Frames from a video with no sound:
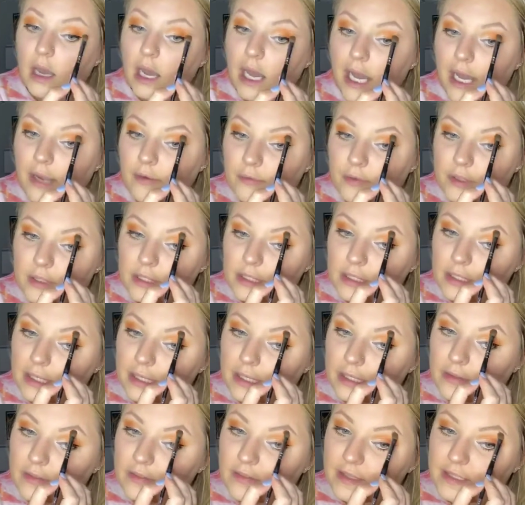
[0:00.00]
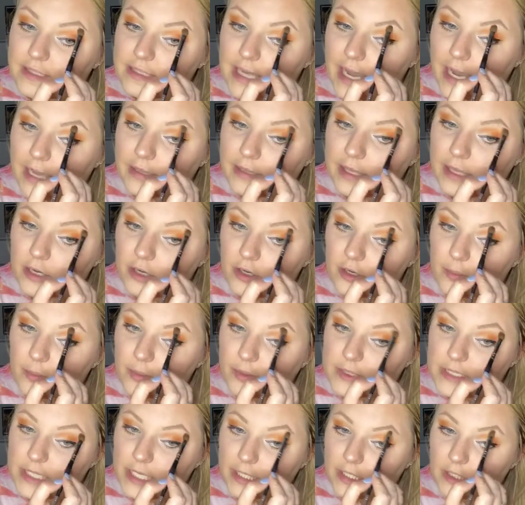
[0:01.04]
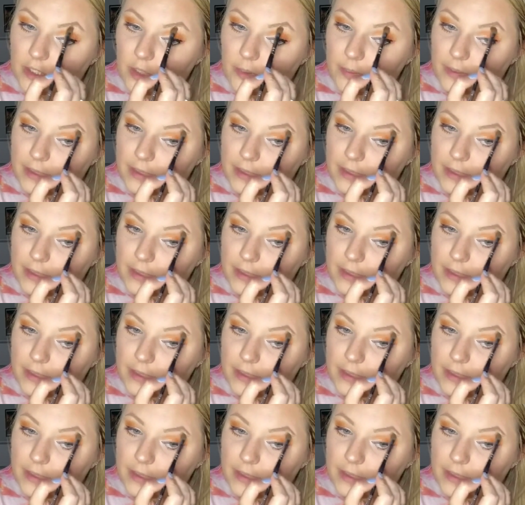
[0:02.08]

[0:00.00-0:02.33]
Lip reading: I really like this highlighter in particular